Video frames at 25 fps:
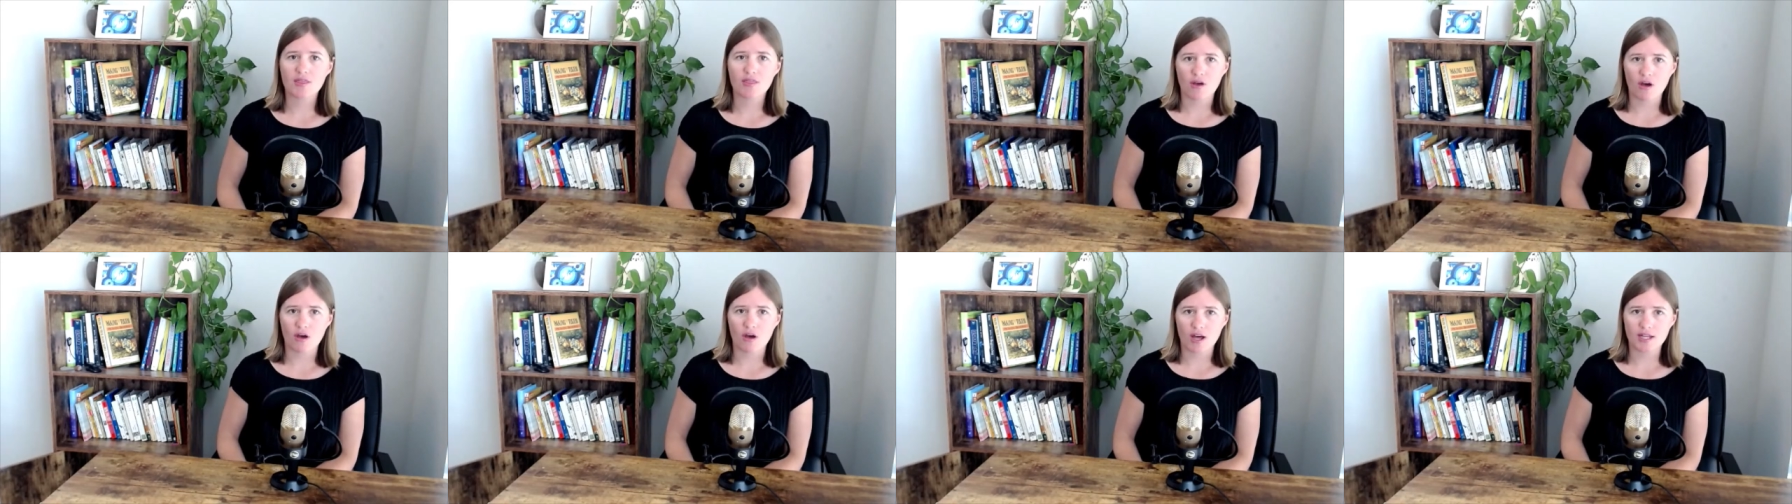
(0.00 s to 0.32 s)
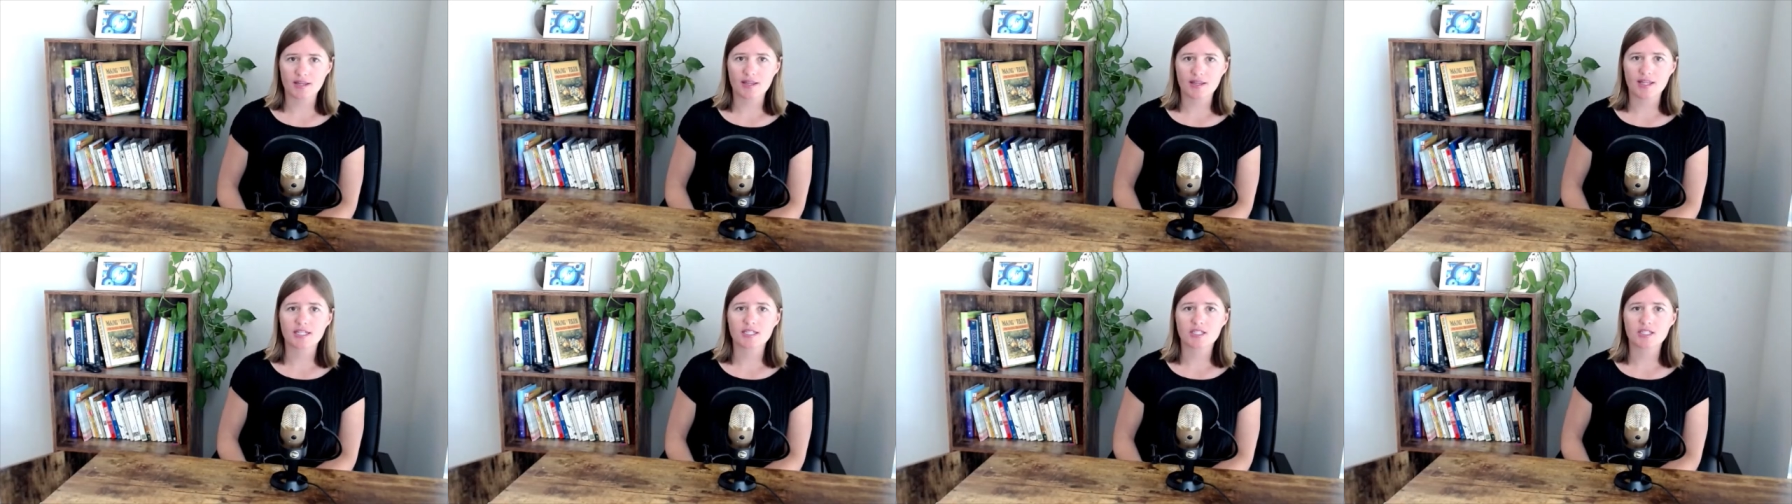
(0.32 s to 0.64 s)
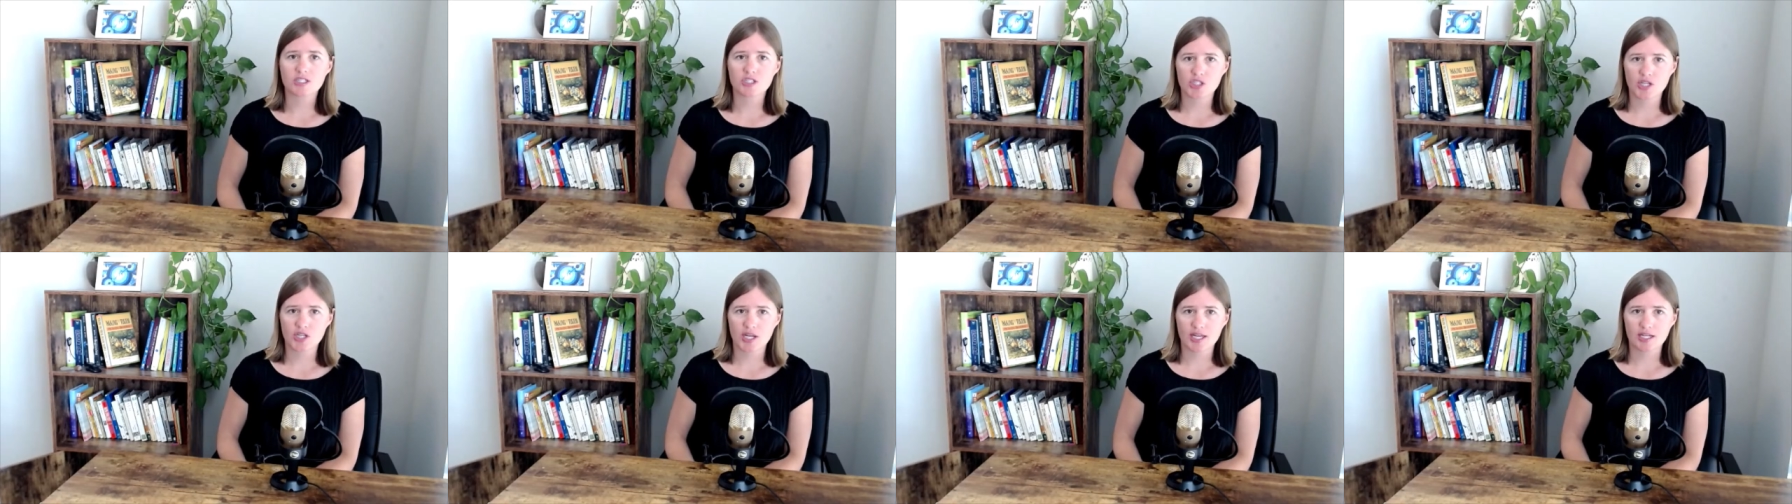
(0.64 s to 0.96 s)
thought that has
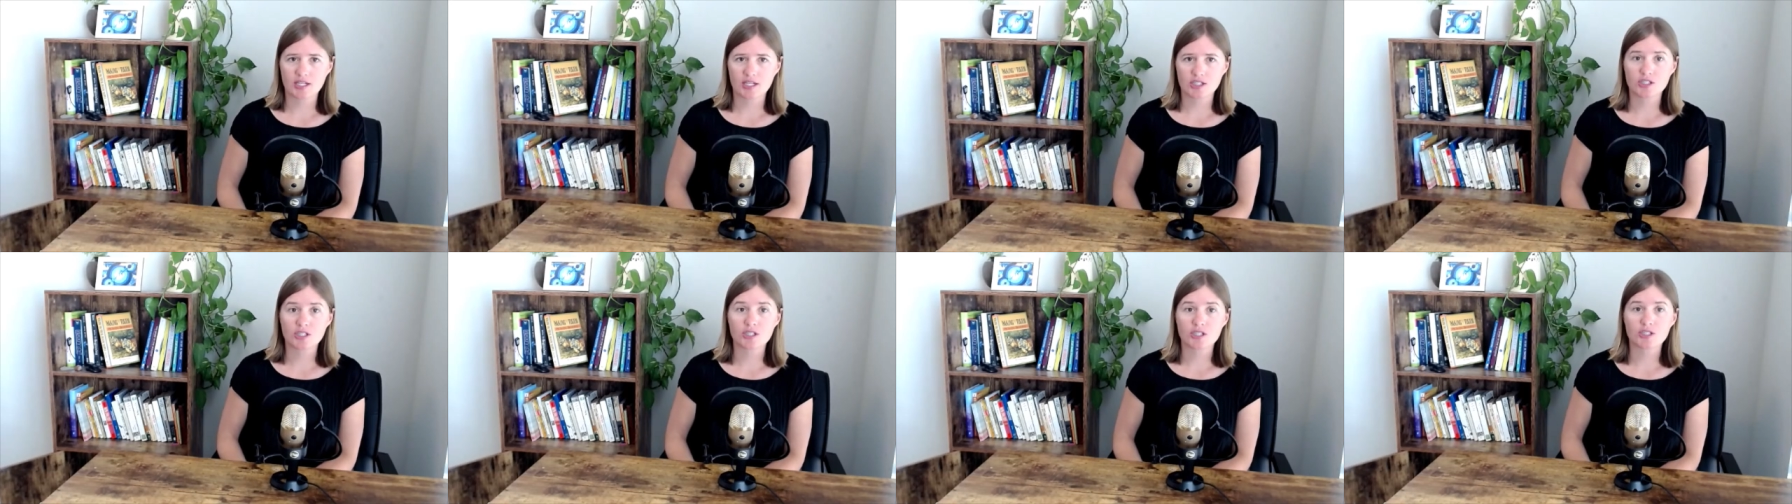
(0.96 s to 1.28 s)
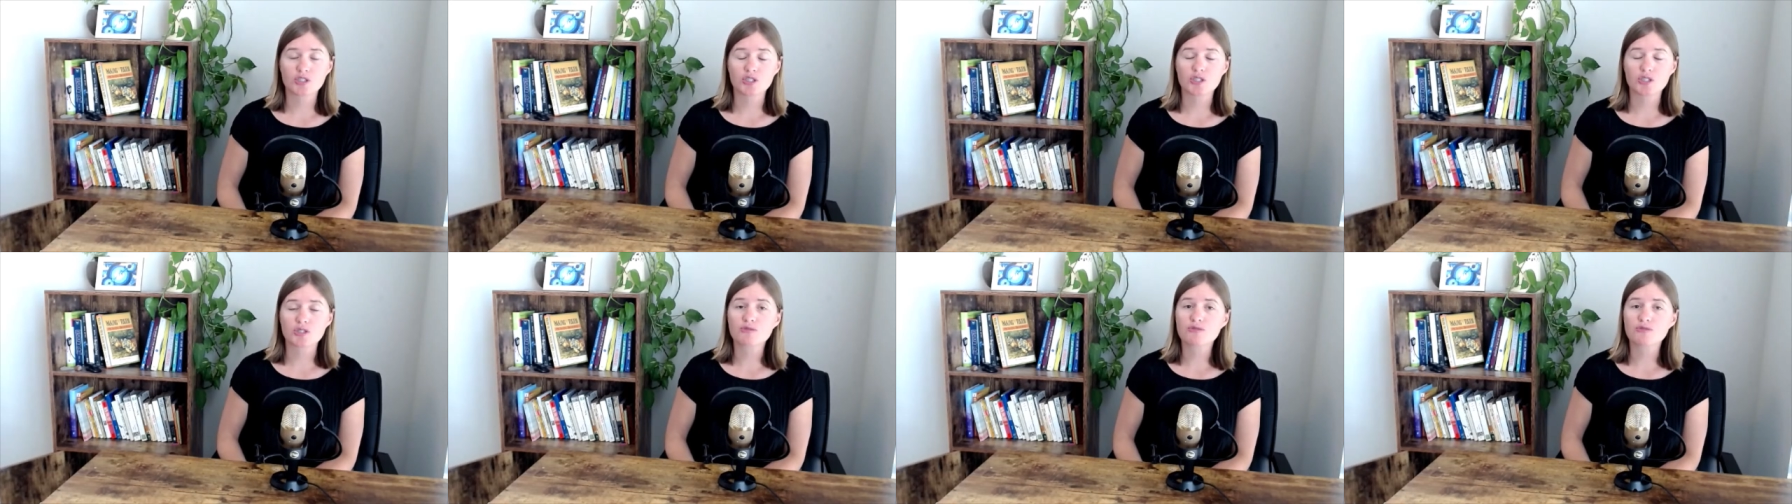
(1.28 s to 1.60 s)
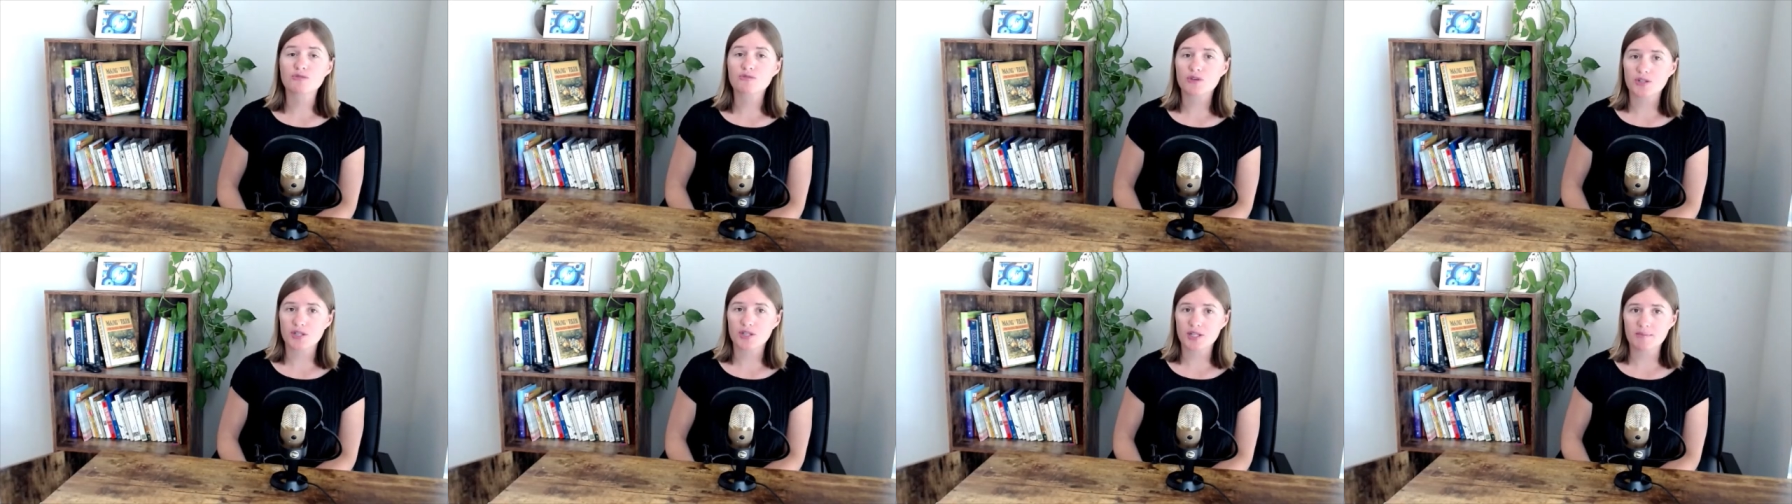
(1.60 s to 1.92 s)
changed and she's
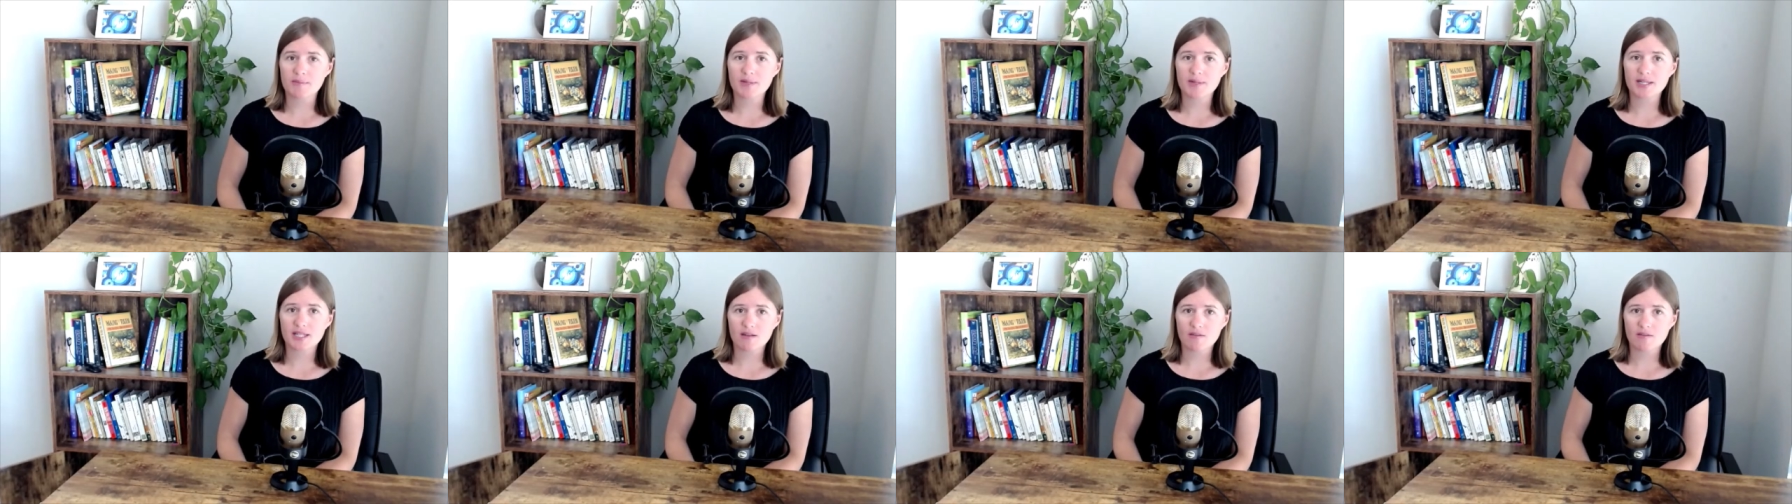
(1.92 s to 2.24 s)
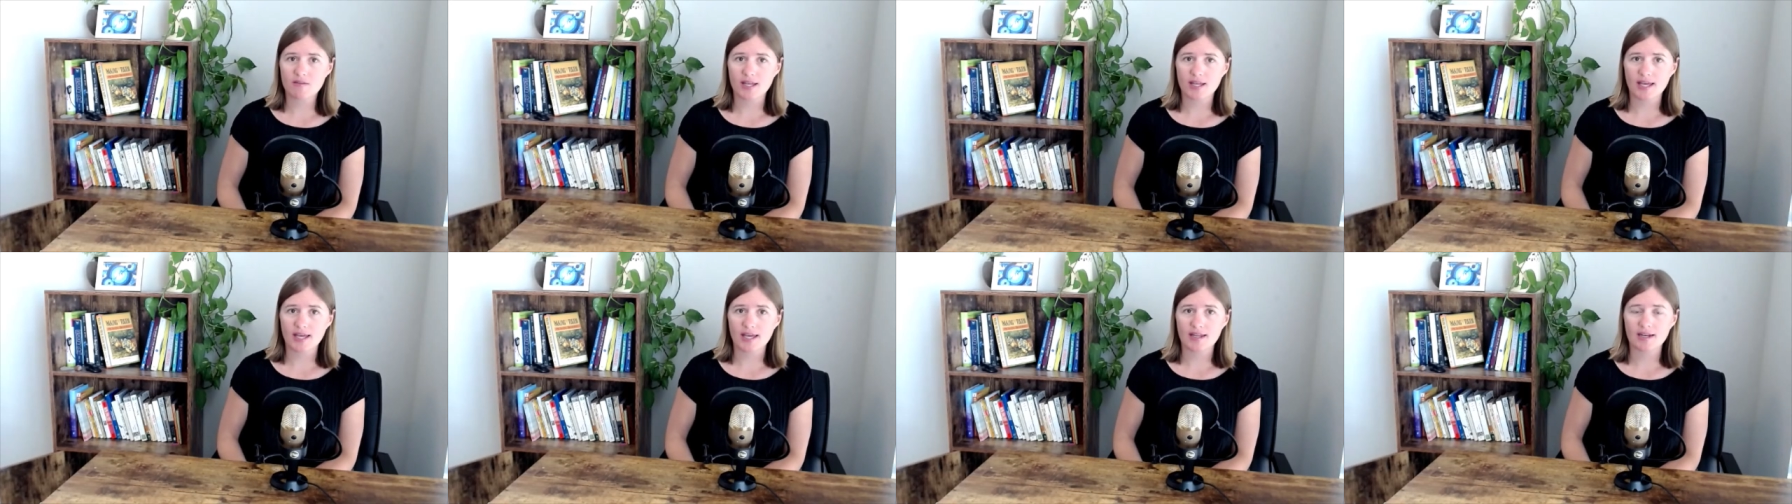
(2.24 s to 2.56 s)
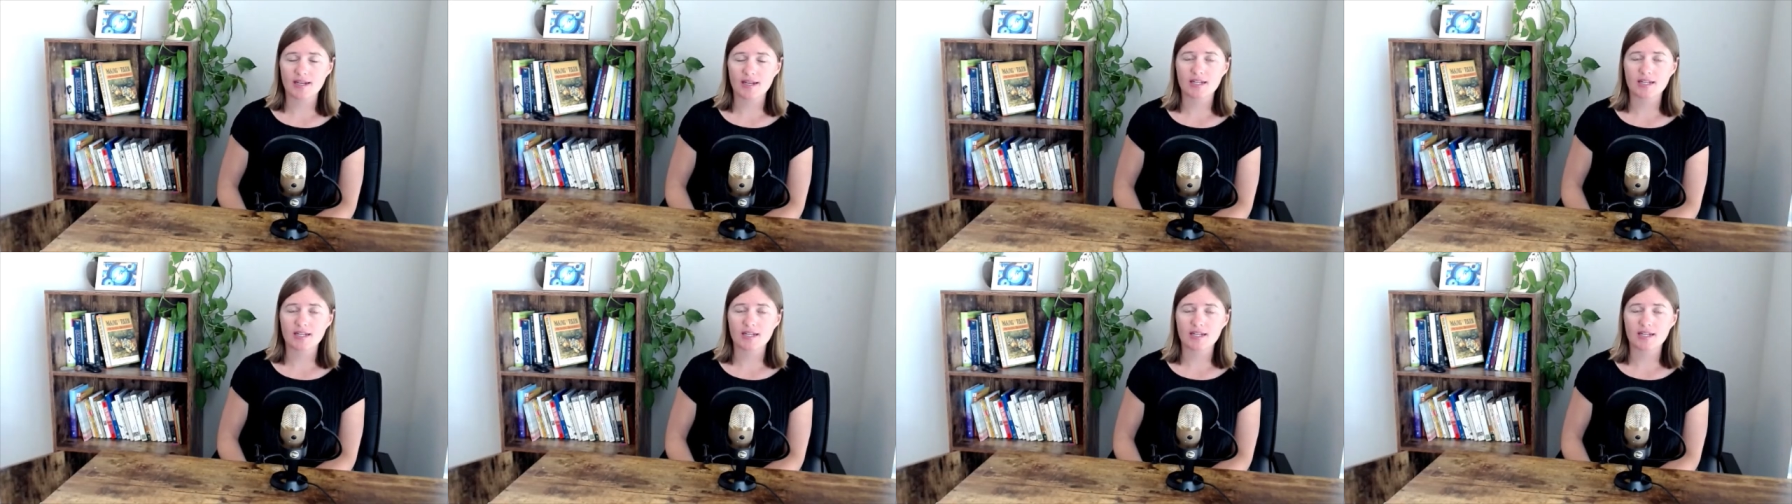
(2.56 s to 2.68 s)
fully believing it